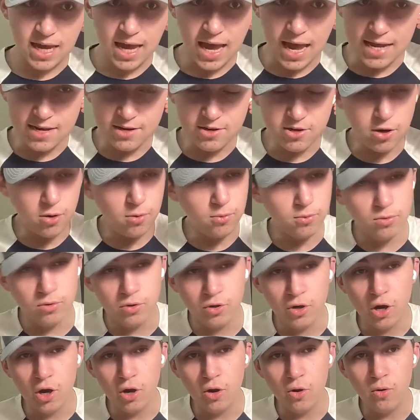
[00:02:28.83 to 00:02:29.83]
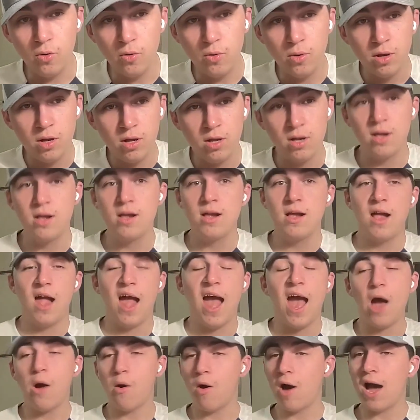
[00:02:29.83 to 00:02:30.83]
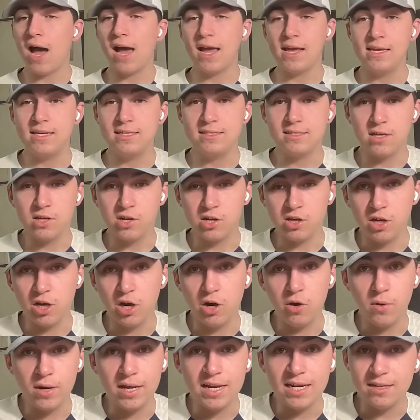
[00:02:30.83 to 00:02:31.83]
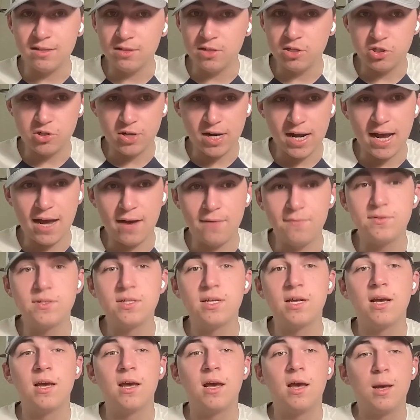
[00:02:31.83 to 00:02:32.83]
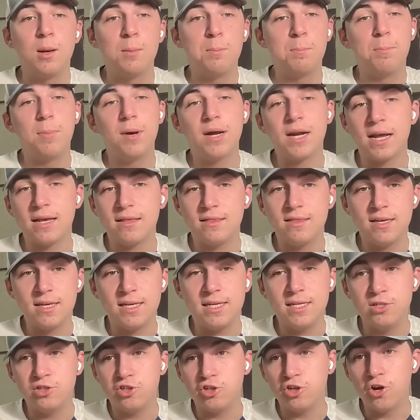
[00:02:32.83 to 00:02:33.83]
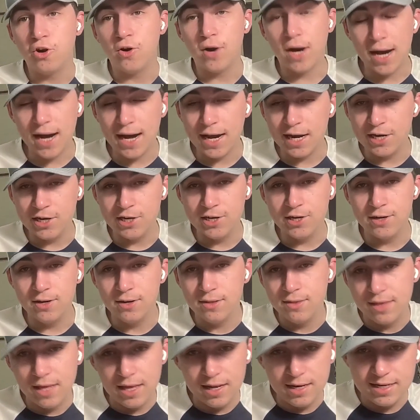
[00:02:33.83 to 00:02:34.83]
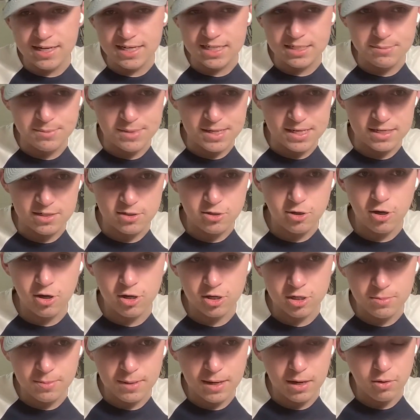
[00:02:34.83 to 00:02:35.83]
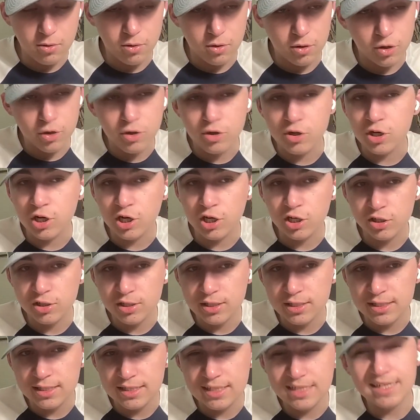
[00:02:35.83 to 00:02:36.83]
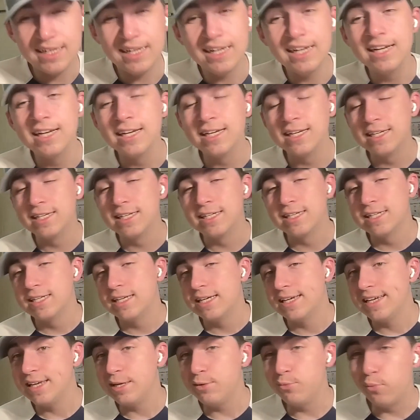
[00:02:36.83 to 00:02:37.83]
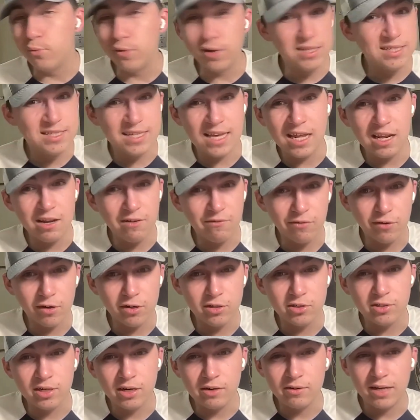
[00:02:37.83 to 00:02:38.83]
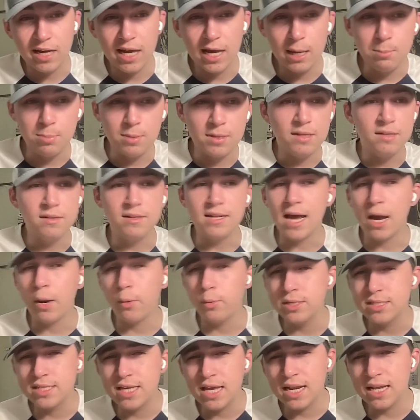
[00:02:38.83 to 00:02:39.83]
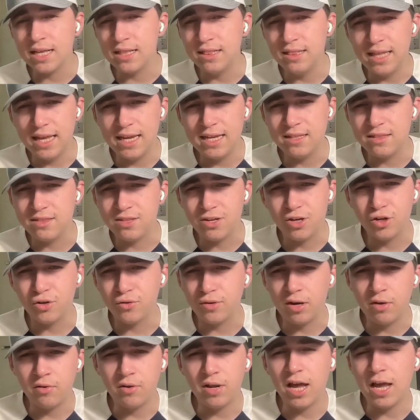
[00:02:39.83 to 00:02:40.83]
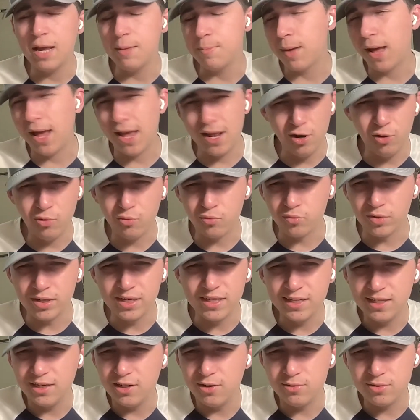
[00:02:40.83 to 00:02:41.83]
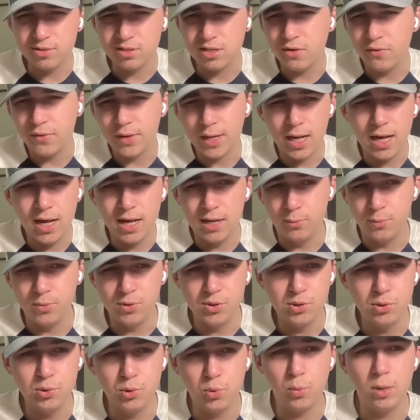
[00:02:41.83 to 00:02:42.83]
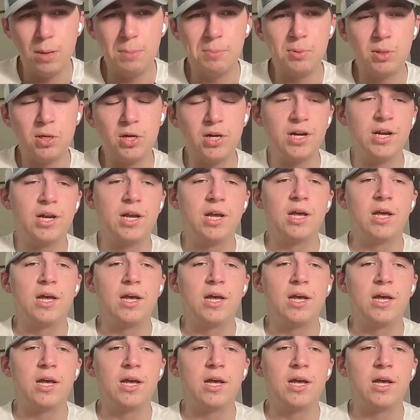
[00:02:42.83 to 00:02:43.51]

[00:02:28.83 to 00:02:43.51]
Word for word: I don't know how high he's going to go in the draft, but I think he should go higher than he's being talked about currently. He was getting first-round hype. Now he's getting late third-round hype. I don't really know what's going on with Luke Whipler.